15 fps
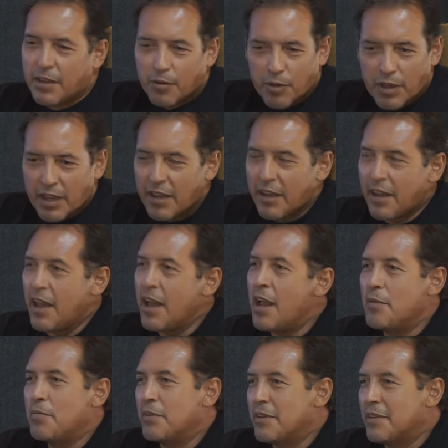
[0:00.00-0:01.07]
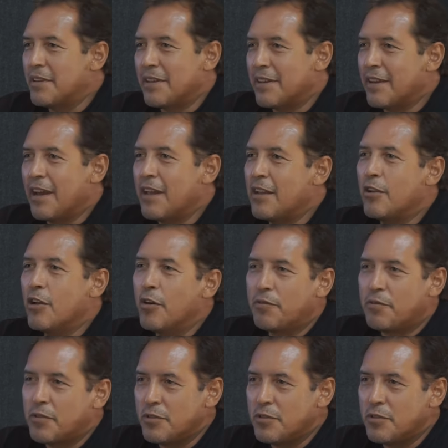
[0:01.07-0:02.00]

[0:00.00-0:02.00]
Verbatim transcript: we can help. I love